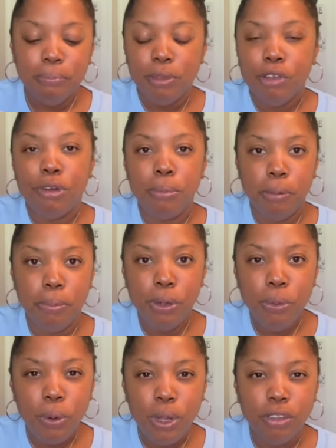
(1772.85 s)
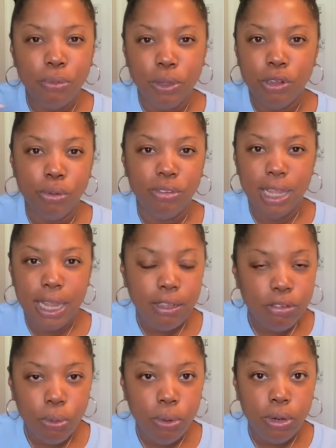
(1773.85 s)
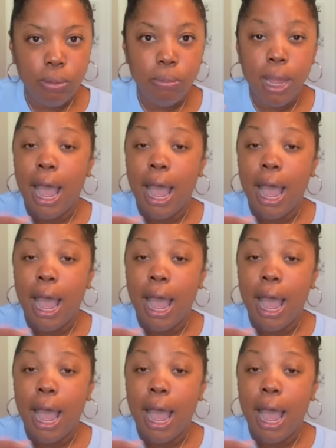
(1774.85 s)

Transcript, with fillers: from the blue ones with those things on them.